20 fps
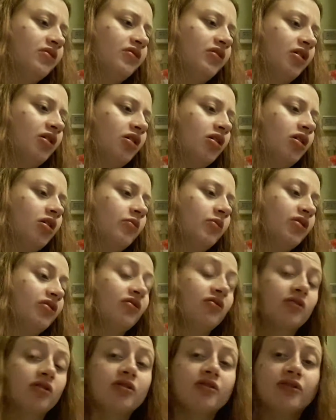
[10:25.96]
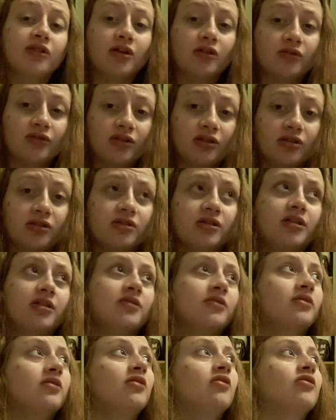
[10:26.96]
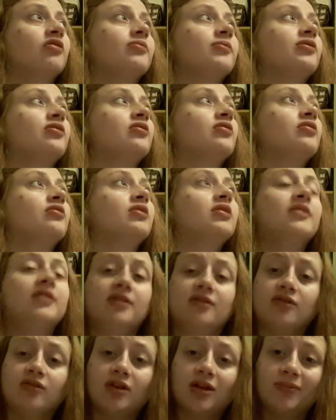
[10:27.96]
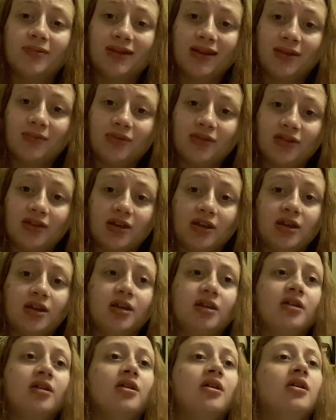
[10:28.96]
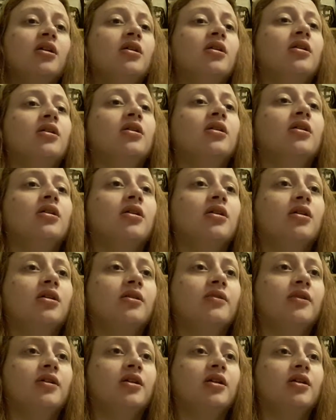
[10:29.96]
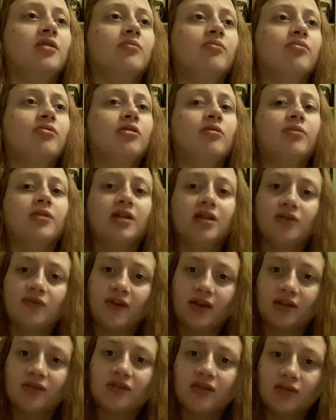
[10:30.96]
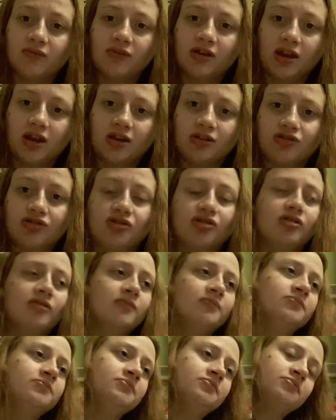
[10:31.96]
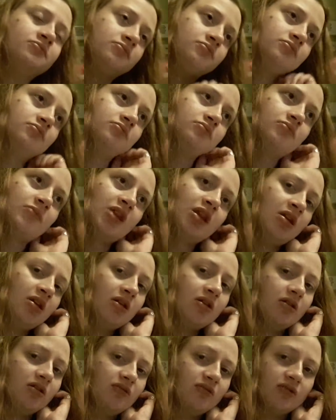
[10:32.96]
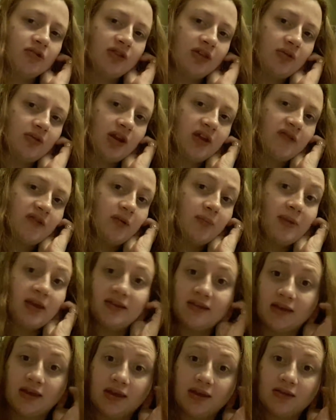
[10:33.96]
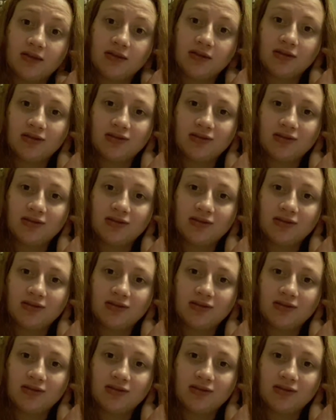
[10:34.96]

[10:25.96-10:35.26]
So we saw a consultant at the hospital. He says not epilepsy and that it probably is vaccine reaction. Of course, they'll never admit it.